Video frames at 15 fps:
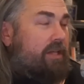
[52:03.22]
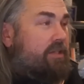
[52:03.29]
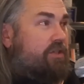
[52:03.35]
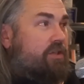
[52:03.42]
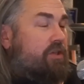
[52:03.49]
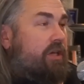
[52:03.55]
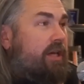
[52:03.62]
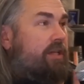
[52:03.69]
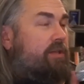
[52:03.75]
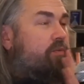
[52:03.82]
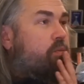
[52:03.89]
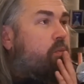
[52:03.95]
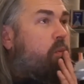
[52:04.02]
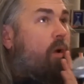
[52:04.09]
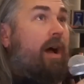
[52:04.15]
It's
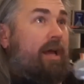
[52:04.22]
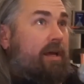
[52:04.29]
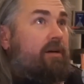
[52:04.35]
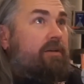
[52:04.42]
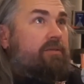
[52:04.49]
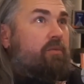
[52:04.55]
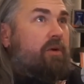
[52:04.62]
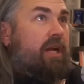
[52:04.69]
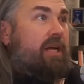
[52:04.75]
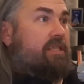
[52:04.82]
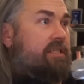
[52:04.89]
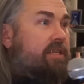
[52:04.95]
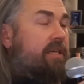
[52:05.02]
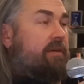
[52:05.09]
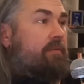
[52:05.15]
wild when I
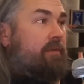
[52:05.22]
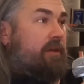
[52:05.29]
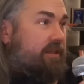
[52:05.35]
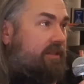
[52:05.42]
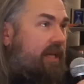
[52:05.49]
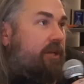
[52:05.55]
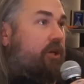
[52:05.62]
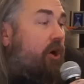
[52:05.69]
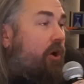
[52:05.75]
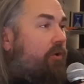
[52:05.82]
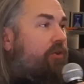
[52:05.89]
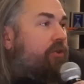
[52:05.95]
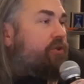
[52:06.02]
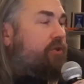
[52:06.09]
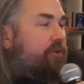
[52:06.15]
see, because I
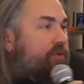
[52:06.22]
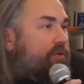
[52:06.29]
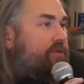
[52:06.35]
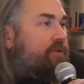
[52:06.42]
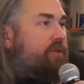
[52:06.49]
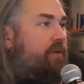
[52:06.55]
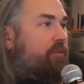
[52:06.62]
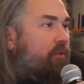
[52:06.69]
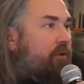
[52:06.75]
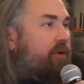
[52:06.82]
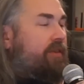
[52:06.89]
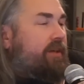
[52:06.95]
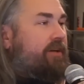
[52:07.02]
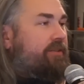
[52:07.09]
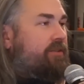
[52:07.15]
know the dudes that
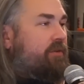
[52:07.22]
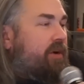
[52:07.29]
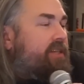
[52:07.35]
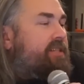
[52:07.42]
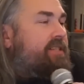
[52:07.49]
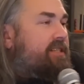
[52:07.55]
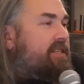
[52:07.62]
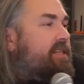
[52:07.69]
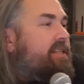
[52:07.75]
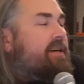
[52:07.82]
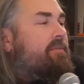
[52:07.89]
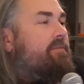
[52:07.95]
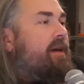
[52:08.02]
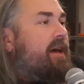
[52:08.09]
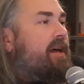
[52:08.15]
work there, so I see
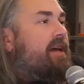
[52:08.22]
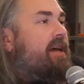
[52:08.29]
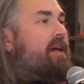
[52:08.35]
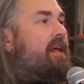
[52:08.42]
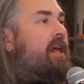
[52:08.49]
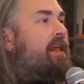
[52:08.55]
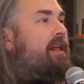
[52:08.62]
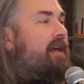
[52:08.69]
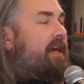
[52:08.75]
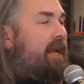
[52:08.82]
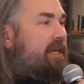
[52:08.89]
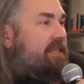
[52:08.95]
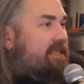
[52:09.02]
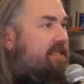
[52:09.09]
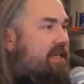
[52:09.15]
them, and
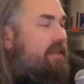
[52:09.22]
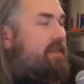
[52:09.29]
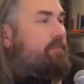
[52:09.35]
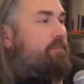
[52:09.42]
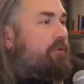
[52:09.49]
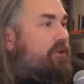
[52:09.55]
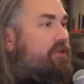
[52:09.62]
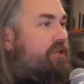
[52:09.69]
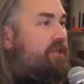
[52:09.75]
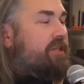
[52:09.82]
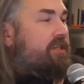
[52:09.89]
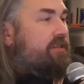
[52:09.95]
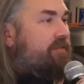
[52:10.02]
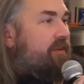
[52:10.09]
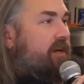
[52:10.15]
I see them pushing
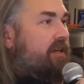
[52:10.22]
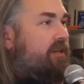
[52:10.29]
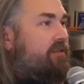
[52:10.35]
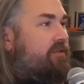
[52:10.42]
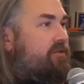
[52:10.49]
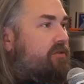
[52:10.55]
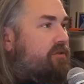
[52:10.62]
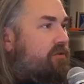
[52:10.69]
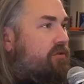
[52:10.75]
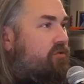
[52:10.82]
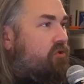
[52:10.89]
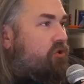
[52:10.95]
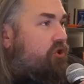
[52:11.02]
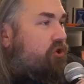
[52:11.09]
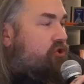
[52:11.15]
these fucking
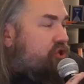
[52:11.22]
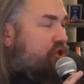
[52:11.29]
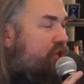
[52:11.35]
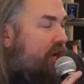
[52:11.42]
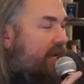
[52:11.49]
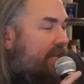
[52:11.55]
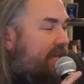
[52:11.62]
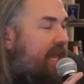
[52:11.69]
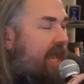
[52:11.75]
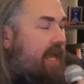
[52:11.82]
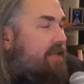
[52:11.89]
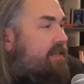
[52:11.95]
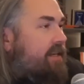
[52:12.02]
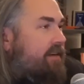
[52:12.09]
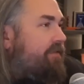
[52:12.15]

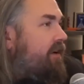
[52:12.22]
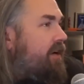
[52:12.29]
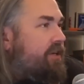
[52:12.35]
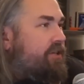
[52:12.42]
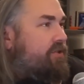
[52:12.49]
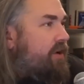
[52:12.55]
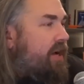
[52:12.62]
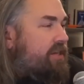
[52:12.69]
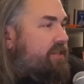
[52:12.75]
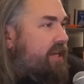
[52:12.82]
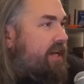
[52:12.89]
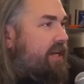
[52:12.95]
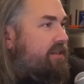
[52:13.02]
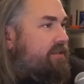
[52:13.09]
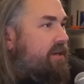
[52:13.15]
gigantic fucking trash
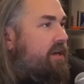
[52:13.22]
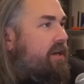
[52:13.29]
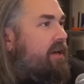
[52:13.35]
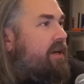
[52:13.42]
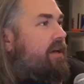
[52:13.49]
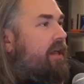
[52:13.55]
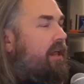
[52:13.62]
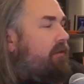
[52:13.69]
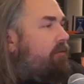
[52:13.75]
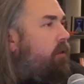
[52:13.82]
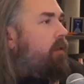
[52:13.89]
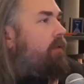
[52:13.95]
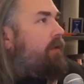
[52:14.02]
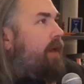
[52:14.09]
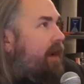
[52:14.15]
cans,
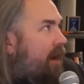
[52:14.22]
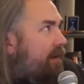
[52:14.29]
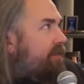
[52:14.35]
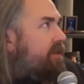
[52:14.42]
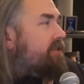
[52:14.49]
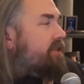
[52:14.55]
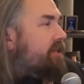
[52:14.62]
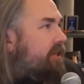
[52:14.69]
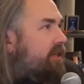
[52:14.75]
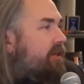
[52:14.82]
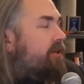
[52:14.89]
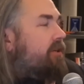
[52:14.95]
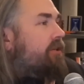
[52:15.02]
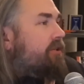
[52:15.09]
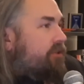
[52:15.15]
and obviously
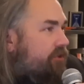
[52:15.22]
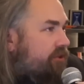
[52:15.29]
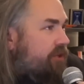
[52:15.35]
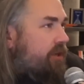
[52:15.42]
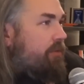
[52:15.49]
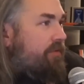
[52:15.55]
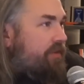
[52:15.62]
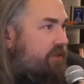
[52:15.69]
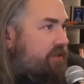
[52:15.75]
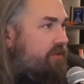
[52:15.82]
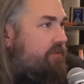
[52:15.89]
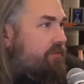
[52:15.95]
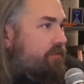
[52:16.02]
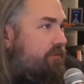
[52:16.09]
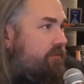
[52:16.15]
some of
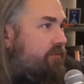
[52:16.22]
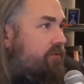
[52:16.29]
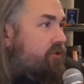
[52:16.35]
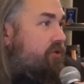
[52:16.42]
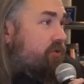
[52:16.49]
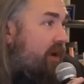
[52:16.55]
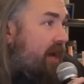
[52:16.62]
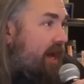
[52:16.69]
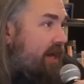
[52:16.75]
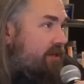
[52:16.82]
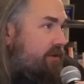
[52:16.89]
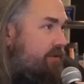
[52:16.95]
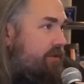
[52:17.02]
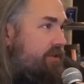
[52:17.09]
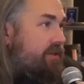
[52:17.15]
it's
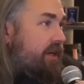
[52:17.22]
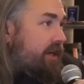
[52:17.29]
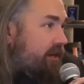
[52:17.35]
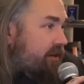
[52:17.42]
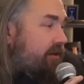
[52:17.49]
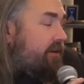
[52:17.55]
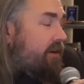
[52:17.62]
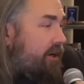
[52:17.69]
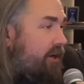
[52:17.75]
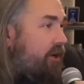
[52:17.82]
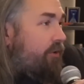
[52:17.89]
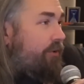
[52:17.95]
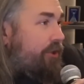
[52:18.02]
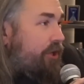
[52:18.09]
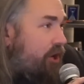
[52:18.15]
trash, which is going to
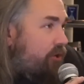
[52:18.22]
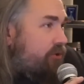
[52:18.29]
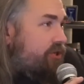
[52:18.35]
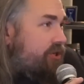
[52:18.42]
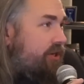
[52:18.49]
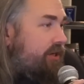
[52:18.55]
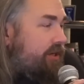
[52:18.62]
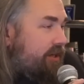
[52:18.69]
go in the ocean.